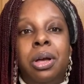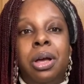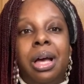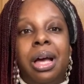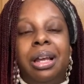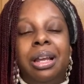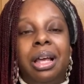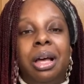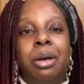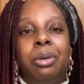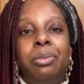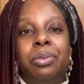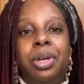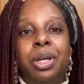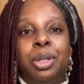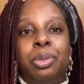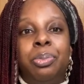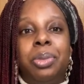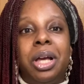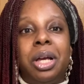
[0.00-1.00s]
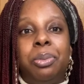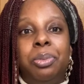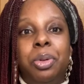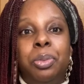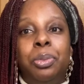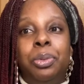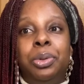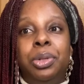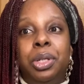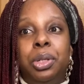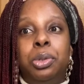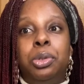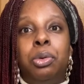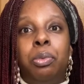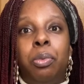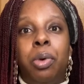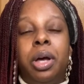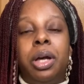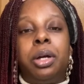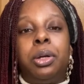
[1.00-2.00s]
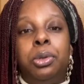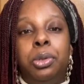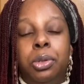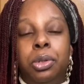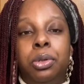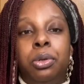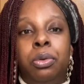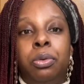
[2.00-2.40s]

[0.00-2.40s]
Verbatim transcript: and how we as black people need to work to,